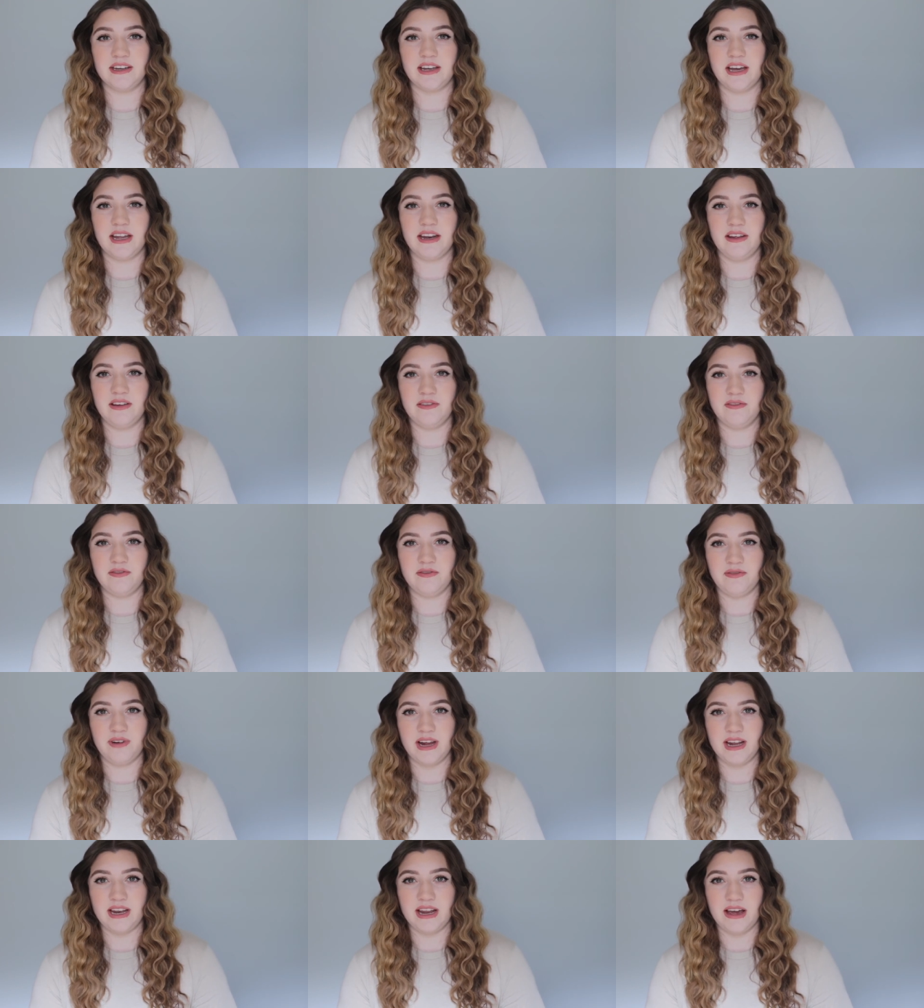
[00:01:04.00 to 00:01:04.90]
kind of
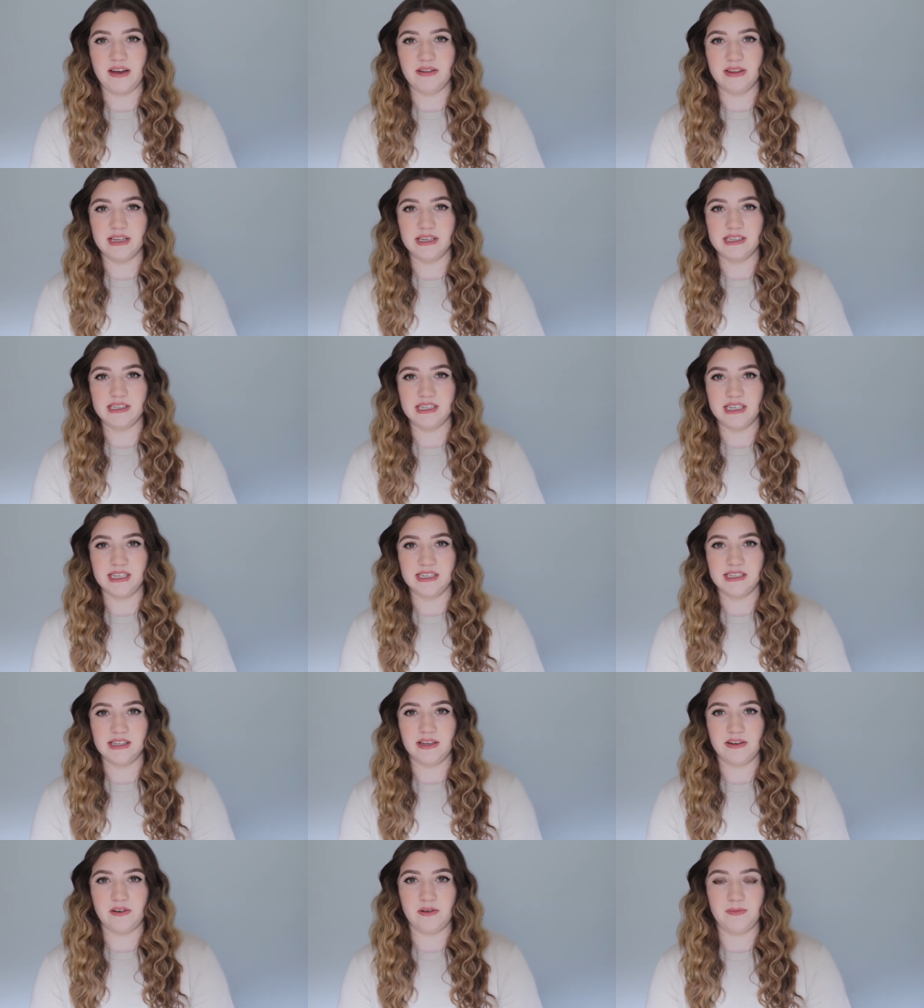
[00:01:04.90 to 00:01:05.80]
right now in this
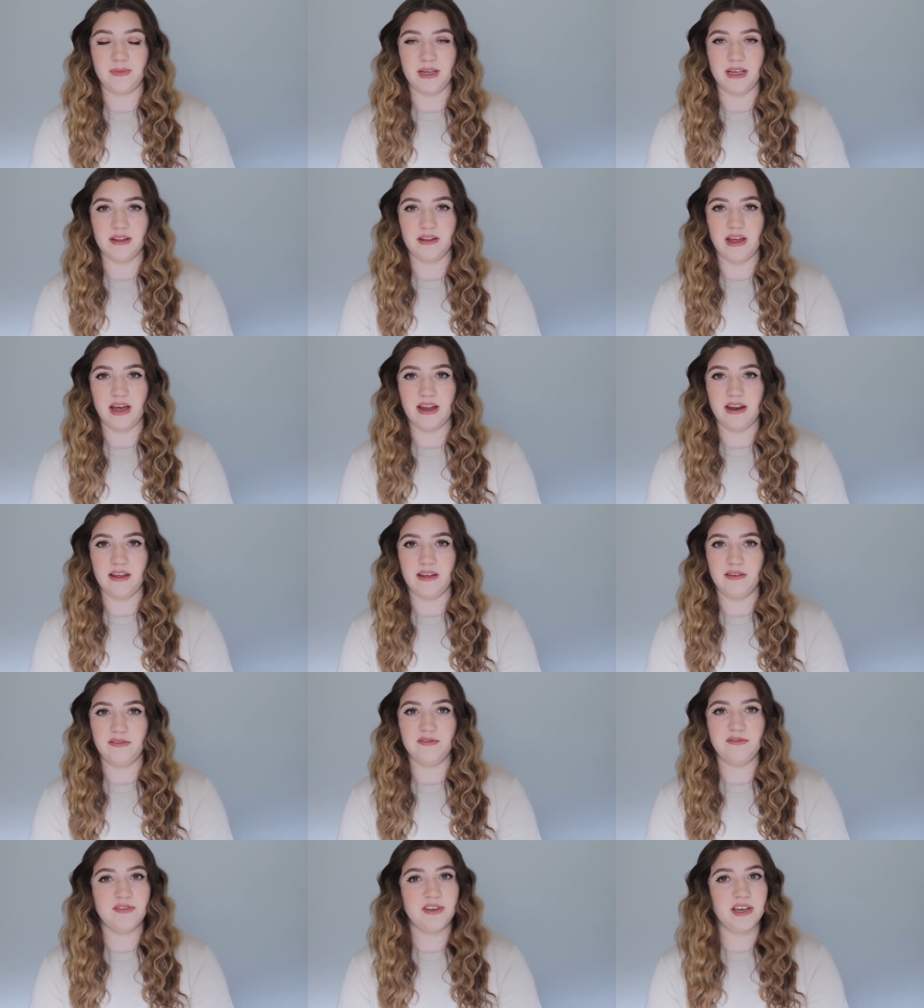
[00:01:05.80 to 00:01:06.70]
season there can be a lot
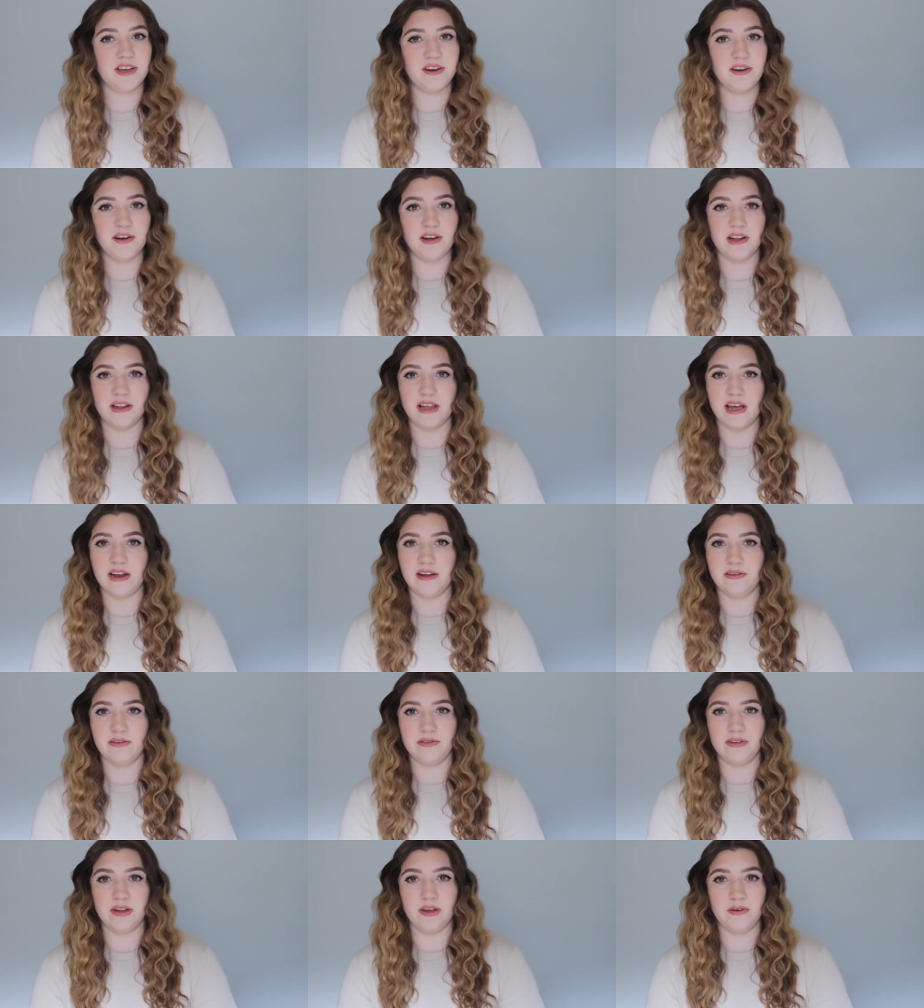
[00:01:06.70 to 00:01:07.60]
of fear, a lot
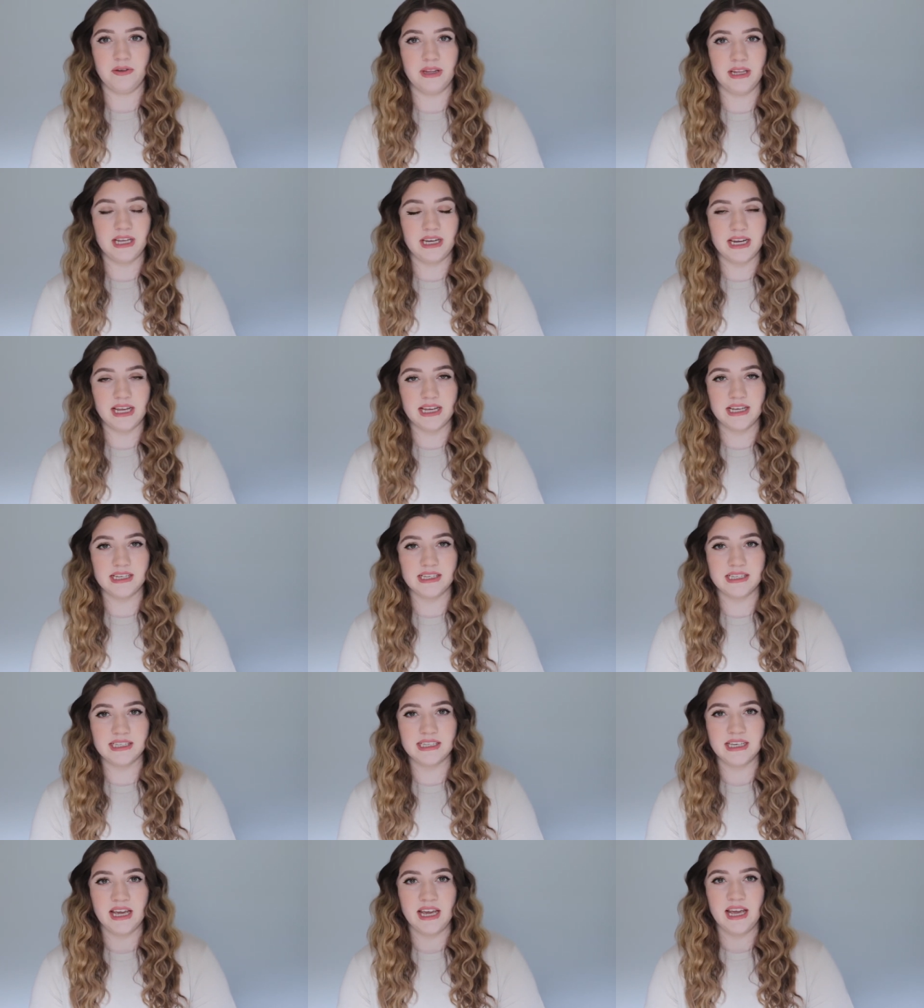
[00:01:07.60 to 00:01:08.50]
of
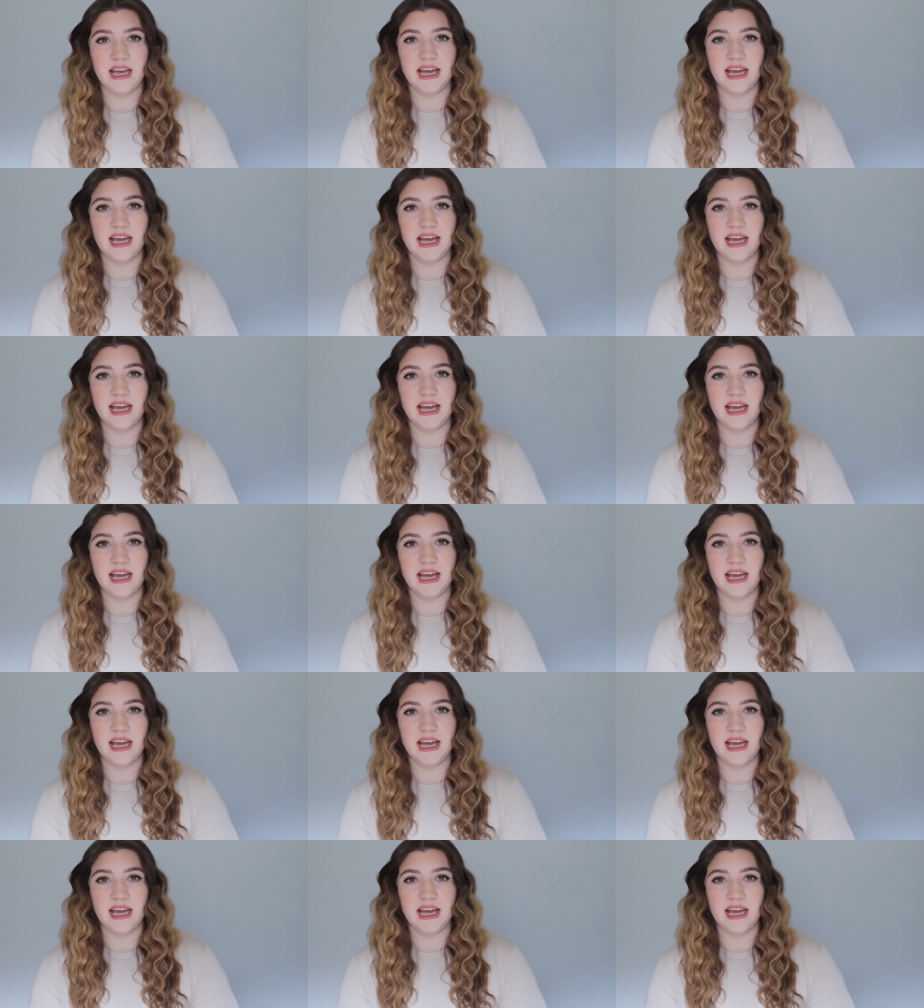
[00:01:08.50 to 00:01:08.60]
loneliness,